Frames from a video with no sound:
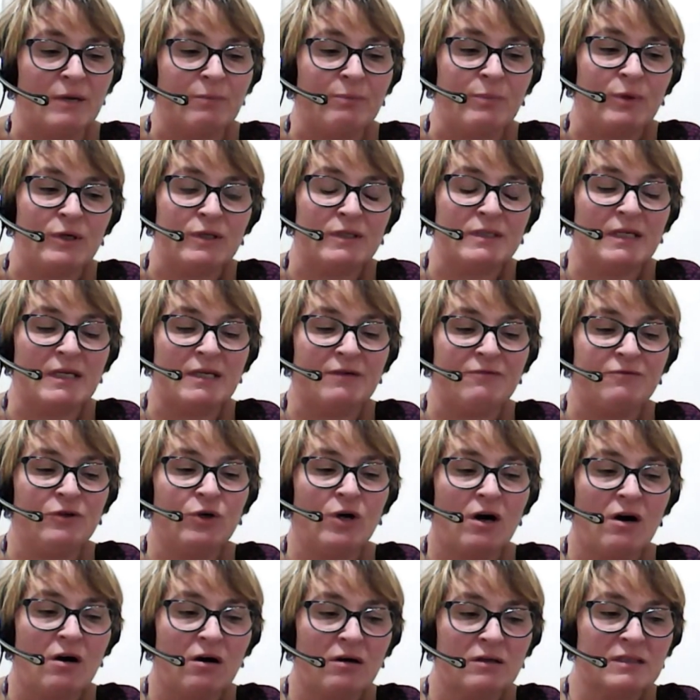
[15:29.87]
but if you
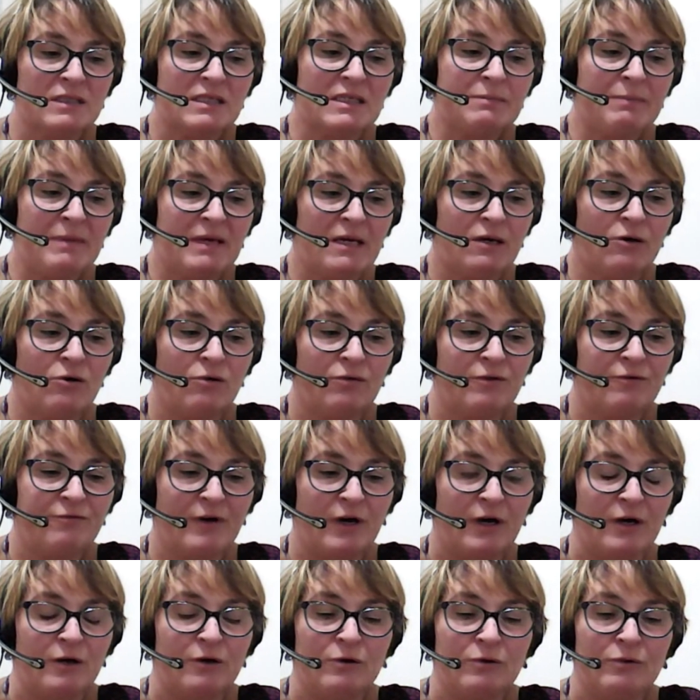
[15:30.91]
can't speak on the
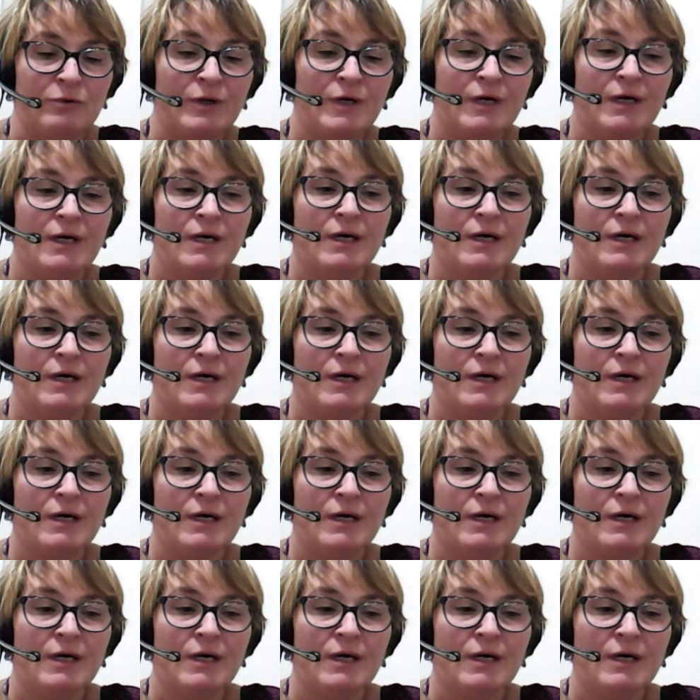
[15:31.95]
phone,